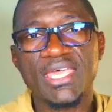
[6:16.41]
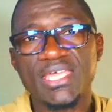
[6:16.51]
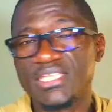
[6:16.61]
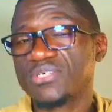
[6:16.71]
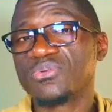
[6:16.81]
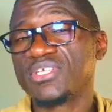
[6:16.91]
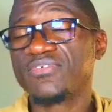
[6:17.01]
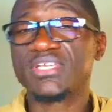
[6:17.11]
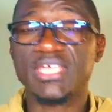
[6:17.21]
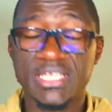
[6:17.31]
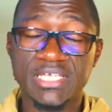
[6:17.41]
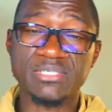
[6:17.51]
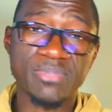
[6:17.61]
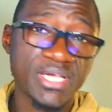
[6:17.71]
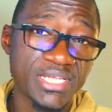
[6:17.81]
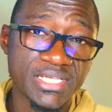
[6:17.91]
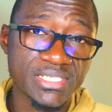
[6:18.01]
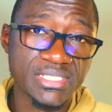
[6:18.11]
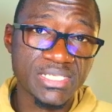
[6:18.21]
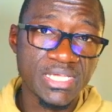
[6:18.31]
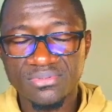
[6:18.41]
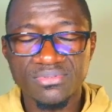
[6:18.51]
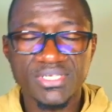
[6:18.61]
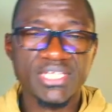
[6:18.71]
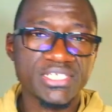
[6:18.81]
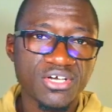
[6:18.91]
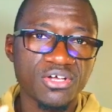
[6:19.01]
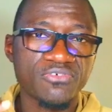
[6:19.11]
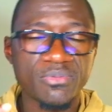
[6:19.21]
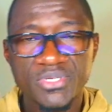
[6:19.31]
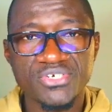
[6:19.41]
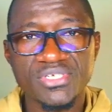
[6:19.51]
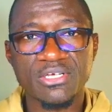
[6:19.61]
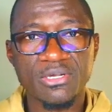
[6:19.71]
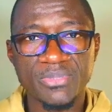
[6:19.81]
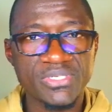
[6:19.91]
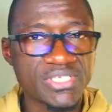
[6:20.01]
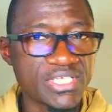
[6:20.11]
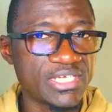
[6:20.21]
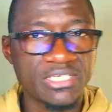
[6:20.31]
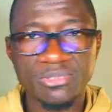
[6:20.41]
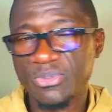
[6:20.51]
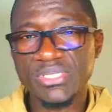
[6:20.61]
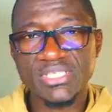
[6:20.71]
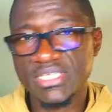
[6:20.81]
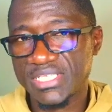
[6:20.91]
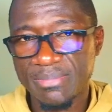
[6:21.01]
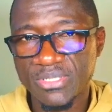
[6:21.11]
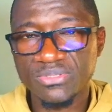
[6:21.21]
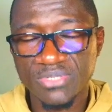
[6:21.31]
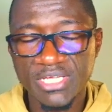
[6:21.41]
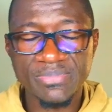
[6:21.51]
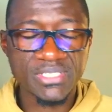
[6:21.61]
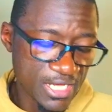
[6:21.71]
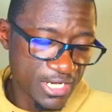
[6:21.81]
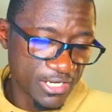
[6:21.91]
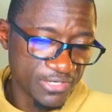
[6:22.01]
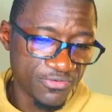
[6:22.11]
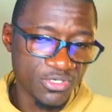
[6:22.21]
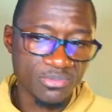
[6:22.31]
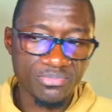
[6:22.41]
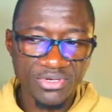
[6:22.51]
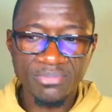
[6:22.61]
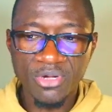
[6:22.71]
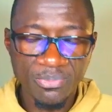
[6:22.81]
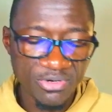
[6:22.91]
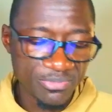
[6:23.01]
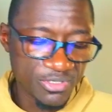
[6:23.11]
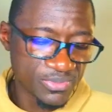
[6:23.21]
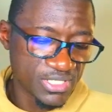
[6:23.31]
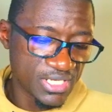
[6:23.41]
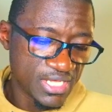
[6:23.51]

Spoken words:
And it could even get as bad as you get a call from the insurance company saying that the policy is about to lapse if you don't bring more premiums.